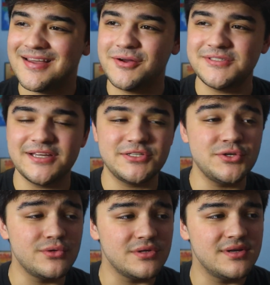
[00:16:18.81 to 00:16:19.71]
I was like,
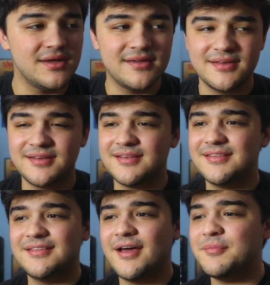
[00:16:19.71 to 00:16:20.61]
dude,
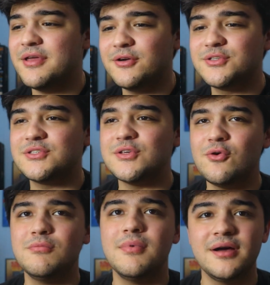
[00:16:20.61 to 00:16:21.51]
I'm here
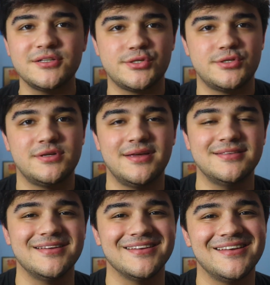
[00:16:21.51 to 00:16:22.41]
so much.
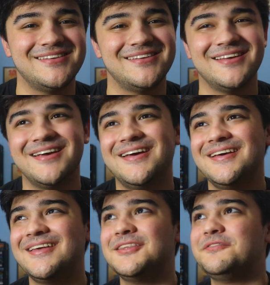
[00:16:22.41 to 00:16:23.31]
And then
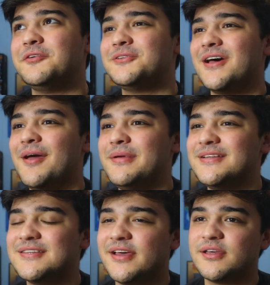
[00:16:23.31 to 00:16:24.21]
get the full-time, and
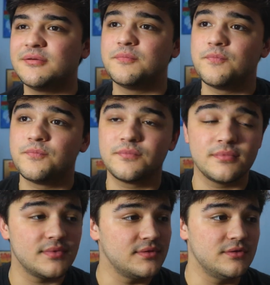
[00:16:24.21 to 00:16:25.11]
it's like,
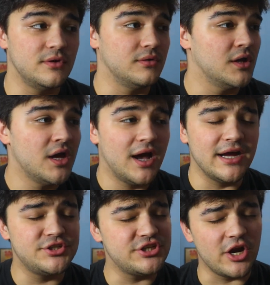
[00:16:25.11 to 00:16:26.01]

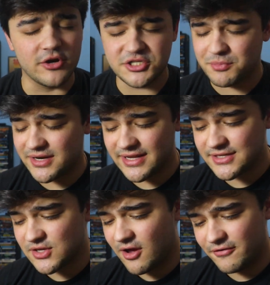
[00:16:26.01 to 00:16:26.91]
I cherish my
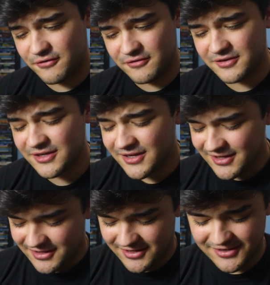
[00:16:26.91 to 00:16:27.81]
days off.
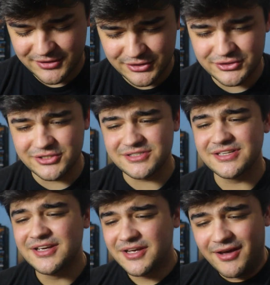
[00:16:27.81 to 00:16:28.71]
Just,
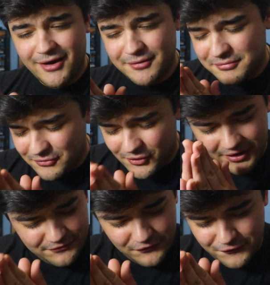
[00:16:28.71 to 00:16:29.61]
I'm
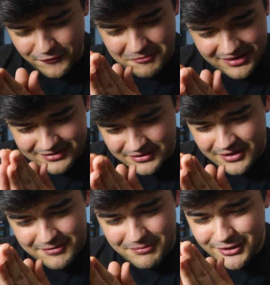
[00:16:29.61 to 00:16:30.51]
grateful for my,
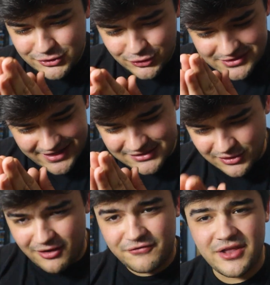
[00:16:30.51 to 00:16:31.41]
my two days
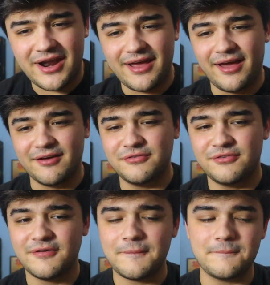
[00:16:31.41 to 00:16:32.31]
off that I have.